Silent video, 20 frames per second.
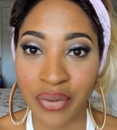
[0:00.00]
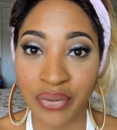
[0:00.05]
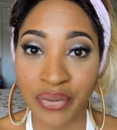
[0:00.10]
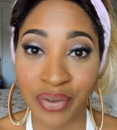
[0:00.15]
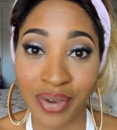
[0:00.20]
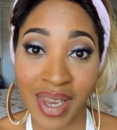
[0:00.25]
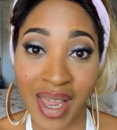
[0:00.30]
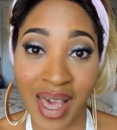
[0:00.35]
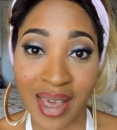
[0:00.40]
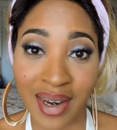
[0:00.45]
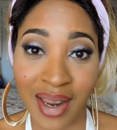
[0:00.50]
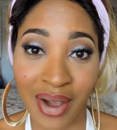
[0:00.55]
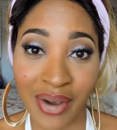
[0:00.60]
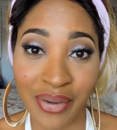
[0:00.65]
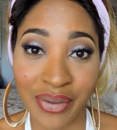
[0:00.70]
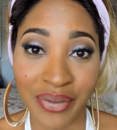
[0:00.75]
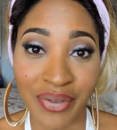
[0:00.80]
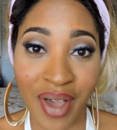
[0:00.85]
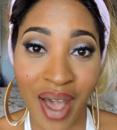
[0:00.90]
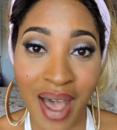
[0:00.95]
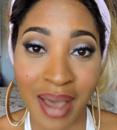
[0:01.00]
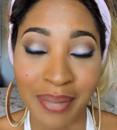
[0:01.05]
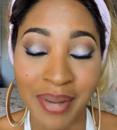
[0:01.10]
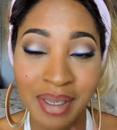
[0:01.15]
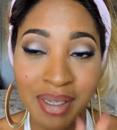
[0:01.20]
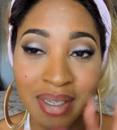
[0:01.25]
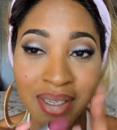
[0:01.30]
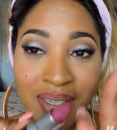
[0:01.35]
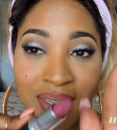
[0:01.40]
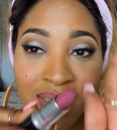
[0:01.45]
Flat Out
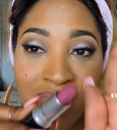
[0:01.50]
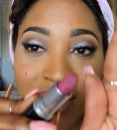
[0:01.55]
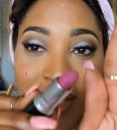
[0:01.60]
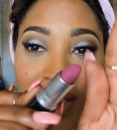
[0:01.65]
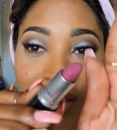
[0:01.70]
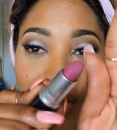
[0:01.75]
Fabulous.